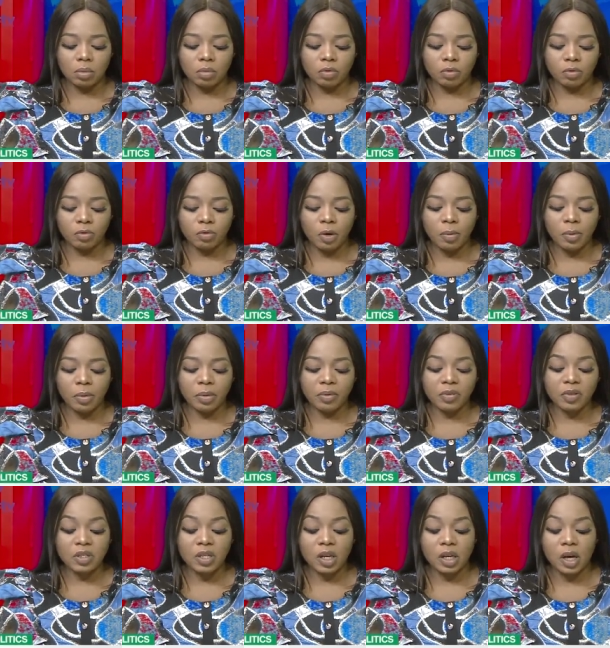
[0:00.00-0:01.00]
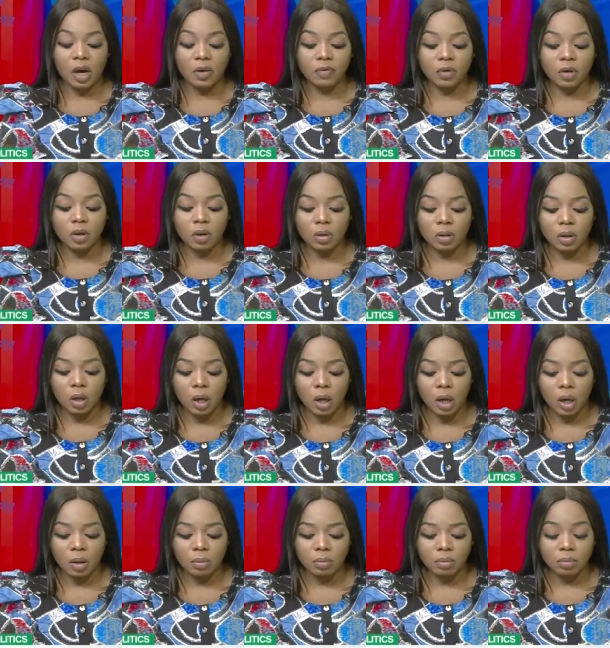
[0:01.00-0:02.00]
former River State Governor
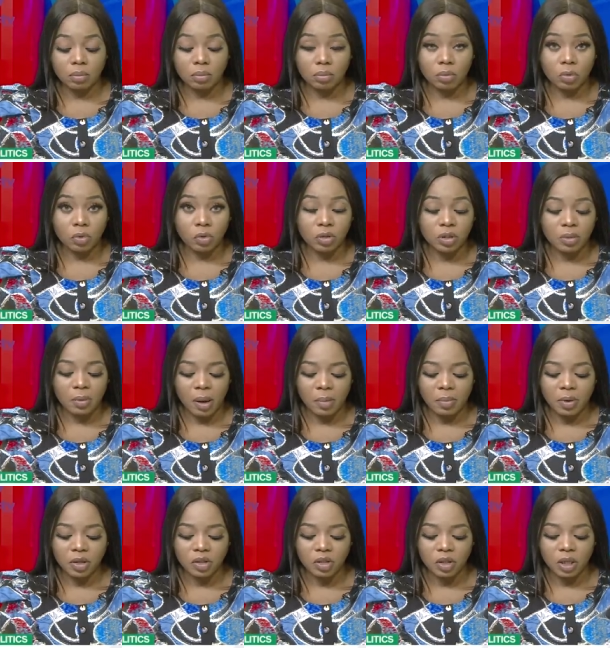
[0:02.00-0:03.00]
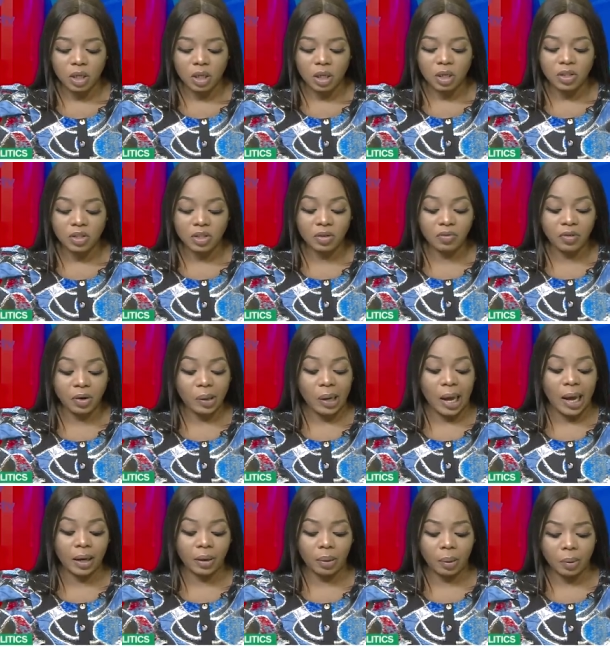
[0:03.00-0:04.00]
um, Rotimi Amaechi is still very
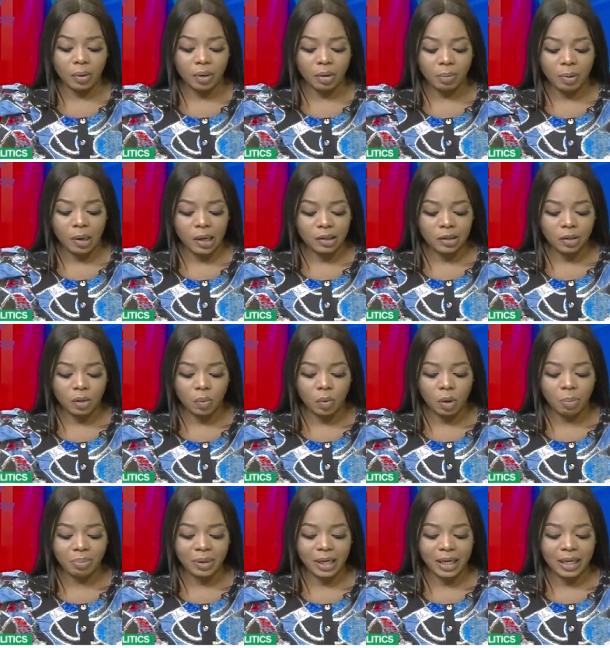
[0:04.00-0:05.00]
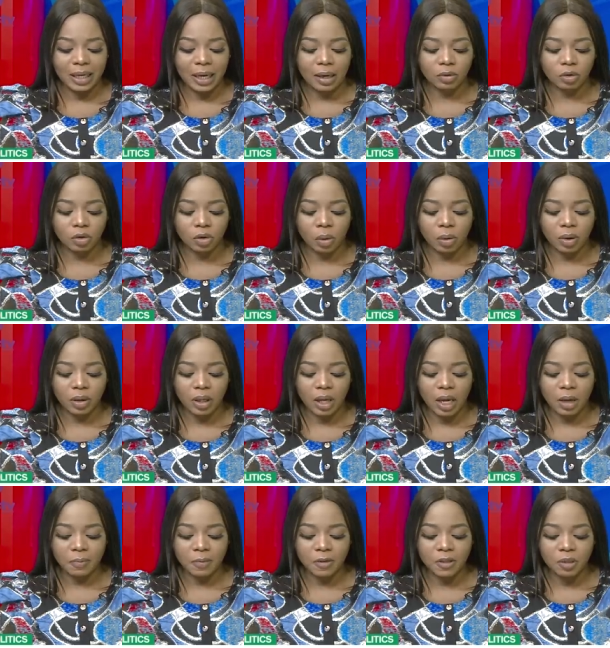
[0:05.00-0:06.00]
angry with the party on what played out during
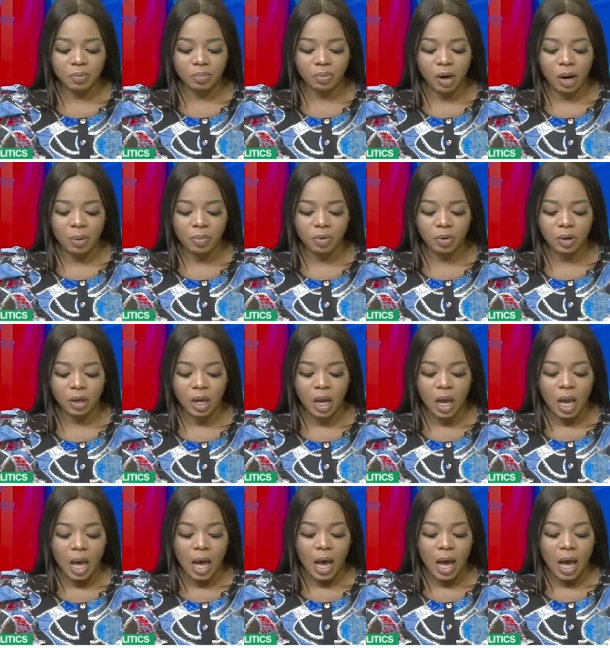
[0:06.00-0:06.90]
the APC primary.